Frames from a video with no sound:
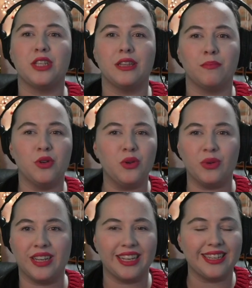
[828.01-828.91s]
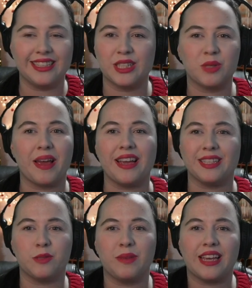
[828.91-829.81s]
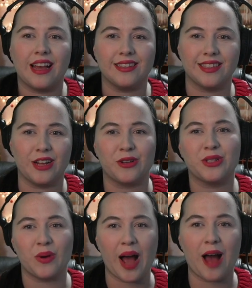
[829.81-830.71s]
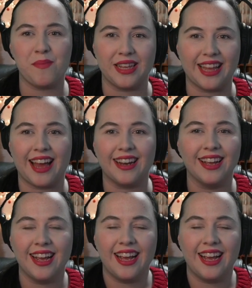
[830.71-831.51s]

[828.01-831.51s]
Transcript: to the moon into space because they're so happy that